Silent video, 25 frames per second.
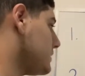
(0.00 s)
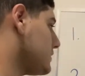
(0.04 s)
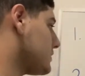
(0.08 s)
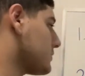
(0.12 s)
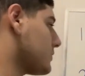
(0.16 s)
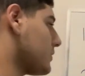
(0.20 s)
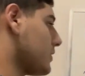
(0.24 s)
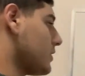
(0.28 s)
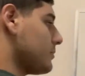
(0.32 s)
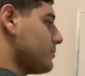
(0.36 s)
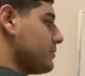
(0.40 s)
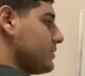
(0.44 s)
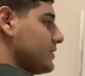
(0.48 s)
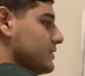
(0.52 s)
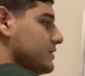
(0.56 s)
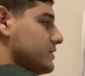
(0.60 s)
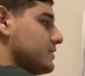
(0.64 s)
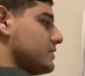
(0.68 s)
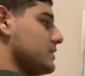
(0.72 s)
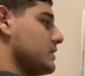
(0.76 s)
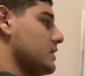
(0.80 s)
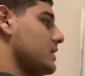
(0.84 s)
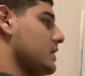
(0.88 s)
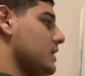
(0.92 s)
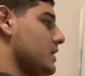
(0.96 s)
squared
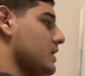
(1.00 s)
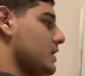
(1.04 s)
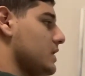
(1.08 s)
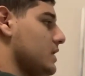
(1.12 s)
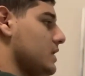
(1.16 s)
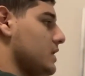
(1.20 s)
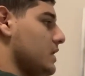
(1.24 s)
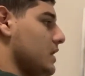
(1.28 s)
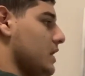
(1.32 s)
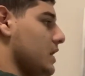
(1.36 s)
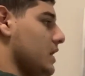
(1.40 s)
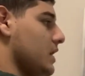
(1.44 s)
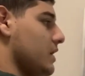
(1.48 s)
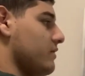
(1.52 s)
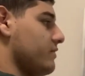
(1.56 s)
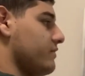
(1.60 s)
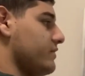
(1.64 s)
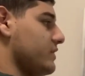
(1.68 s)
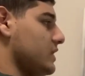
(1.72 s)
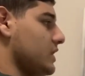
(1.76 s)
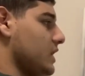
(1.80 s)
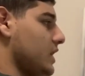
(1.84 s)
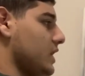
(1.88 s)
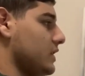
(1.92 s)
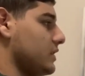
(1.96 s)
plus v
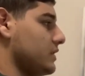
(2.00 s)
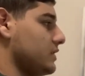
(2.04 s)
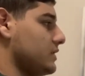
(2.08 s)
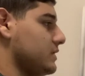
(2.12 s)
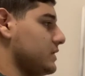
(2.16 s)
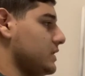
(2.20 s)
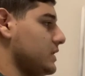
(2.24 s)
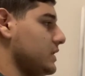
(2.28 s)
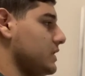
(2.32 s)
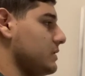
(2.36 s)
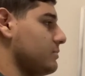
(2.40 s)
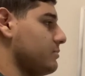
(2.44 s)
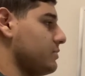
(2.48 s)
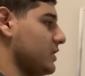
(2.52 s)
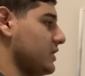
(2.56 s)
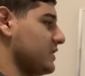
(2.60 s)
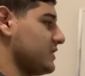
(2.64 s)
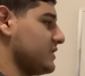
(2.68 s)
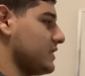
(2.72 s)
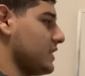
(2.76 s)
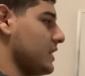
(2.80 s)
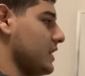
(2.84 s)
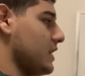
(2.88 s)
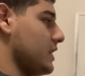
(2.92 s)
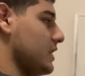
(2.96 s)
naught t
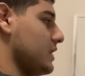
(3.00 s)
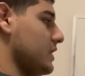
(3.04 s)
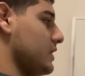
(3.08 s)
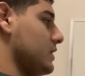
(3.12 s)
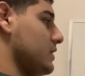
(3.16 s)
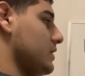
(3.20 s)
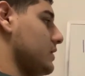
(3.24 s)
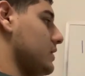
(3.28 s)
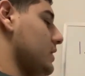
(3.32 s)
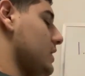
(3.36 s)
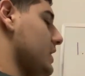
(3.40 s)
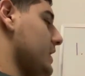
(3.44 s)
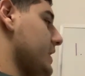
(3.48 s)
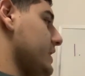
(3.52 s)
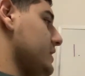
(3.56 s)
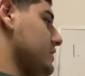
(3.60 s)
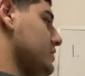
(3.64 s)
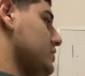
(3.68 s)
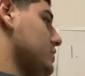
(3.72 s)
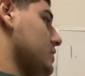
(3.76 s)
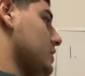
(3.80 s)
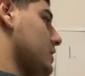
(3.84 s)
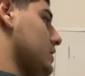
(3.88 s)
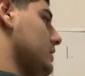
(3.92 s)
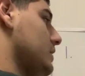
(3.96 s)
plus
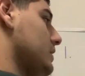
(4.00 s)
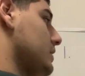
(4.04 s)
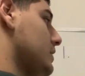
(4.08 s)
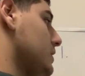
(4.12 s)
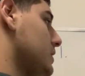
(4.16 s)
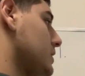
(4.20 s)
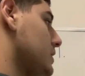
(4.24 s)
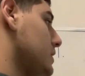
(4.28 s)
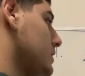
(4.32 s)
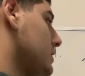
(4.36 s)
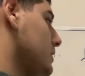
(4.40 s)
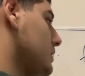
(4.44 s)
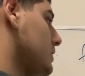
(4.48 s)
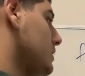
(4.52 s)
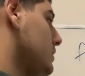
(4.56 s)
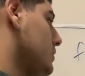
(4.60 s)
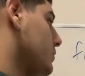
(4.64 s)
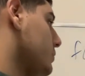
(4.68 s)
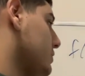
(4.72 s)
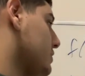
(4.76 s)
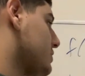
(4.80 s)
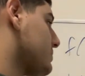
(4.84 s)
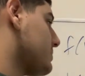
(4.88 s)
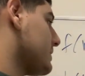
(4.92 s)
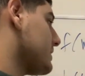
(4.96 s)
h naught,
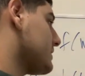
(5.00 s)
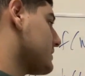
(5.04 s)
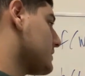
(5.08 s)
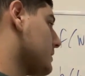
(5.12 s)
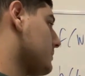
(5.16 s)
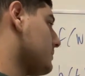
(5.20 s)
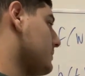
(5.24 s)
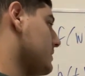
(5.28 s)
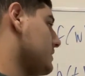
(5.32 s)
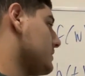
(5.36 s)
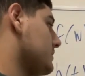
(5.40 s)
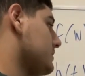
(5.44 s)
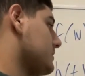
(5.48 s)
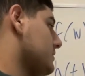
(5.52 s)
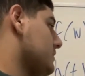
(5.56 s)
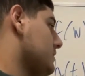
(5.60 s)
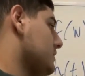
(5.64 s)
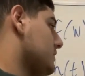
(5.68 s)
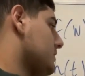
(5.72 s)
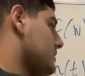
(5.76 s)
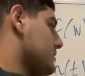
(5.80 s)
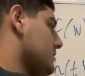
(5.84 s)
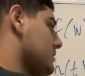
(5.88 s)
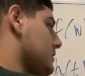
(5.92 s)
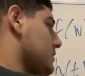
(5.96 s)
which basically means this
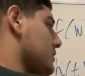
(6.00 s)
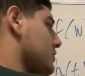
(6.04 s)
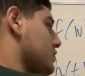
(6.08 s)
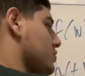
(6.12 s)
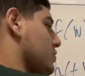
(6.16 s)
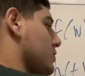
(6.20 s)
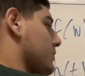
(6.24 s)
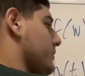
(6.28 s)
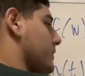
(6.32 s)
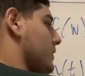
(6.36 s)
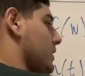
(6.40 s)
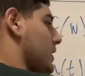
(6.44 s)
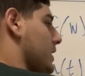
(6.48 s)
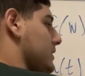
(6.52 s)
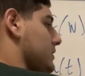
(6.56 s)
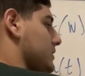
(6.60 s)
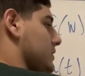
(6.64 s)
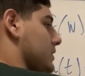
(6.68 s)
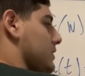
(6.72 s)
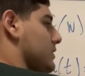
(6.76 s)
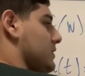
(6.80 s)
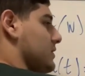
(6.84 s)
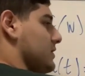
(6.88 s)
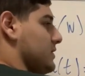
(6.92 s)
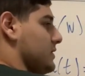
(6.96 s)
is the initial velocity
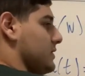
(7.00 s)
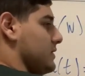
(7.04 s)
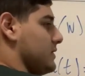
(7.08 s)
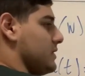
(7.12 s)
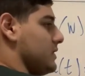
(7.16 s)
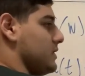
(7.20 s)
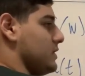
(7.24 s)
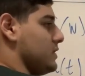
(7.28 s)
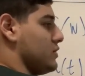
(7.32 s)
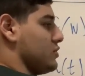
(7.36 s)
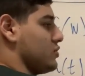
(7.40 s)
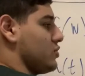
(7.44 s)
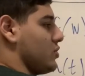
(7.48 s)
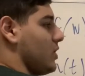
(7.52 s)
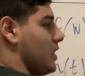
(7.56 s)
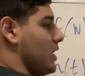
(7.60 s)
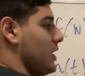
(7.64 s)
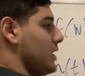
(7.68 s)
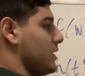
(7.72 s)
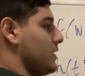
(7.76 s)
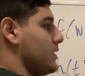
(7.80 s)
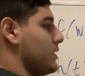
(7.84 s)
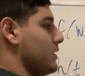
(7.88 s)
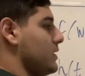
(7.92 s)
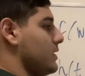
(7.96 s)
and this is the initial
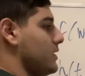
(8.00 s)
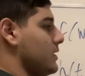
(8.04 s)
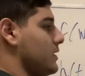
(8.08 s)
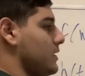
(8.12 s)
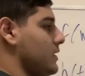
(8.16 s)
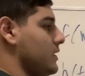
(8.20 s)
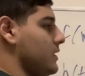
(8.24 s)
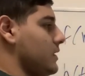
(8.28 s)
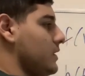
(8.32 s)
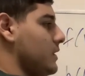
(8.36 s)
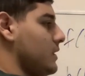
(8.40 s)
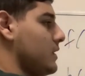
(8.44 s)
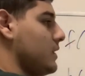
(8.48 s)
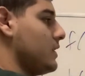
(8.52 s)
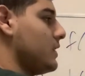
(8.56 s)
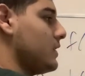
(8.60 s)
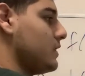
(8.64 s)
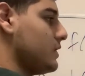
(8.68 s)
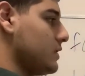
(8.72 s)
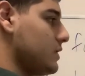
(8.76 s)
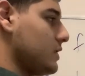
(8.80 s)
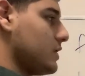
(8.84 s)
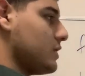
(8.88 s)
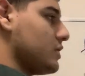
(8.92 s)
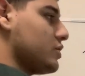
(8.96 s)
height.
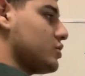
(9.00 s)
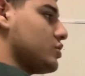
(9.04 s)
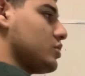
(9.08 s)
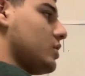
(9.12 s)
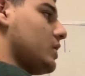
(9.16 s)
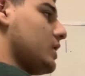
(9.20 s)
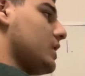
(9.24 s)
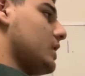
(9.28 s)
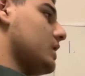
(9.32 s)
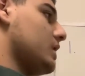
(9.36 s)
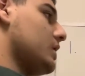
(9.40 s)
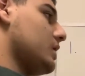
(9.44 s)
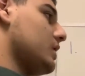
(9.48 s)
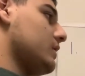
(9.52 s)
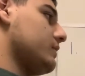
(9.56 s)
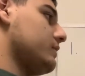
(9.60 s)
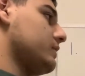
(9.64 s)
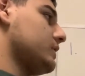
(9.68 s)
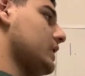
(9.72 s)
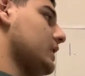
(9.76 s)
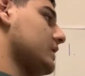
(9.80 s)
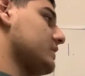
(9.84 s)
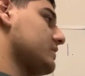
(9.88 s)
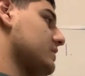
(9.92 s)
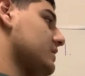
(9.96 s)
The initial
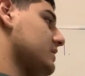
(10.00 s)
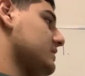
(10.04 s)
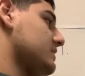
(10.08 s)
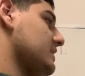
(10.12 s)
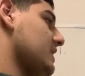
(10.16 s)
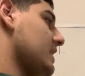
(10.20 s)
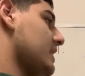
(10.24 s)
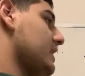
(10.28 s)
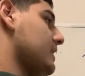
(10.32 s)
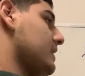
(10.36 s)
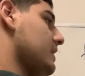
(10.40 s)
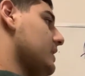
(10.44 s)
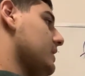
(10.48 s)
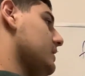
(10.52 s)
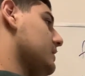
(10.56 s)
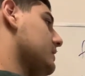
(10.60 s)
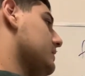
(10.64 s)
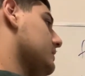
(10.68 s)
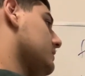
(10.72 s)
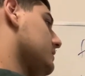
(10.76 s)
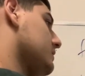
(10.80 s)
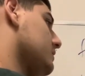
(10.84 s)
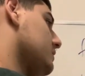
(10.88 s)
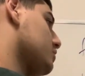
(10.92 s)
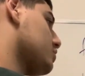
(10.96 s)
velocity is 88 and
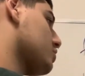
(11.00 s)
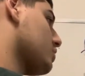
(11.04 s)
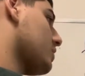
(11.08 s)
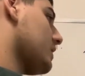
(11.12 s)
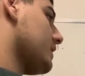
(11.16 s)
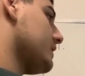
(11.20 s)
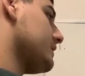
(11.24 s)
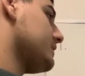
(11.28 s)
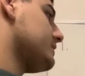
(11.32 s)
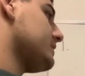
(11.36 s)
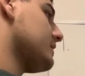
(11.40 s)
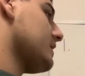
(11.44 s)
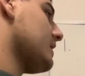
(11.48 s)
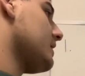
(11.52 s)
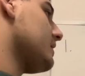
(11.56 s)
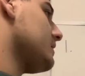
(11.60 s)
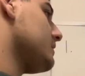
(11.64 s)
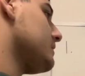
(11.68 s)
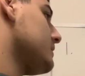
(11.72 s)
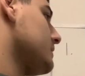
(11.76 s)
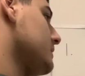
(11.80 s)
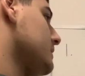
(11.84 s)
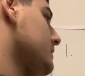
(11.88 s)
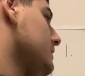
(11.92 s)
the initial height is 8.